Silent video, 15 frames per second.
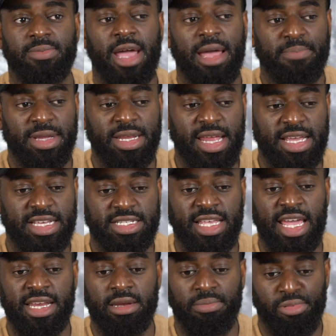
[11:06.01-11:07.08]
I'm happy that he's
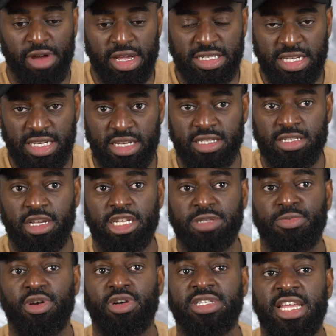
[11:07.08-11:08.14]
getting the praise he deserves
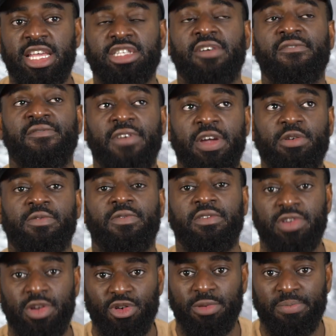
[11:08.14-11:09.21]
because he's a very,
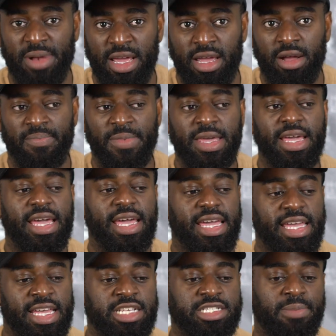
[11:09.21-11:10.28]
very good player.
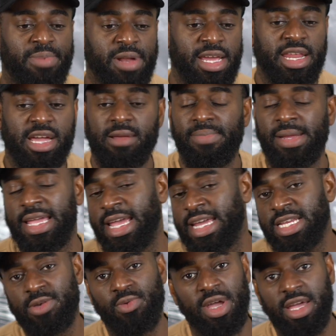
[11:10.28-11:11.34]
He is a player that can play
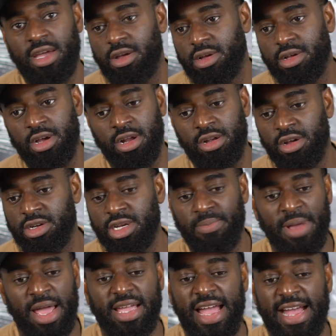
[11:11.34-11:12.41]
anywhere along the
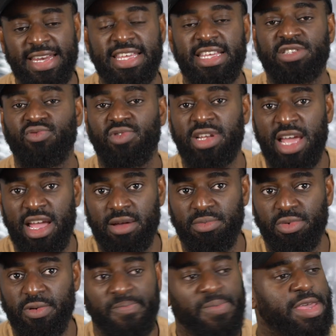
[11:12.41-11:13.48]
back and he is
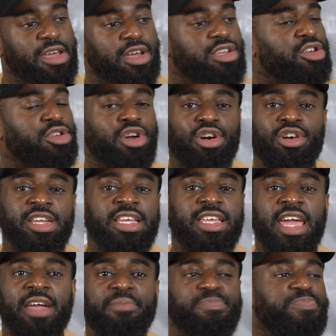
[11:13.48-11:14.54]
reliable. You're not going to
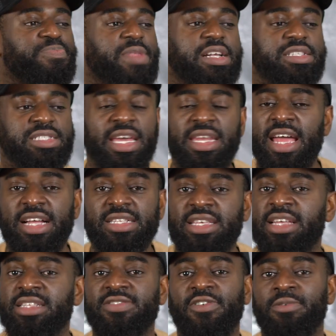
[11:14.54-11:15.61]
get 10 out of
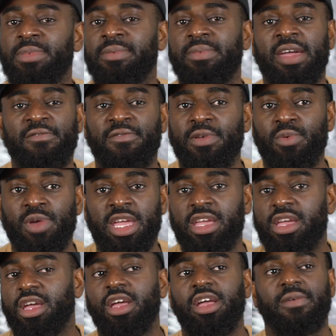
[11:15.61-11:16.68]
10 from him every
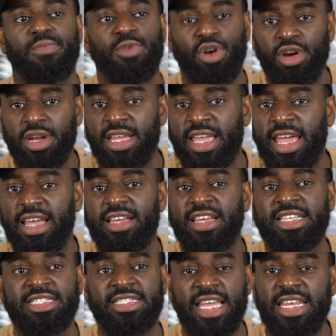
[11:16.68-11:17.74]
week. You're going to get
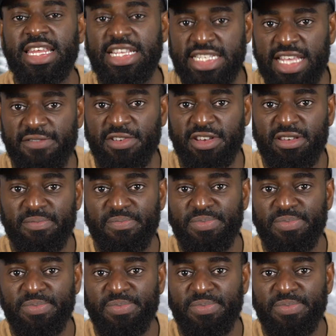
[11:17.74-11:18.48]
a steady seven.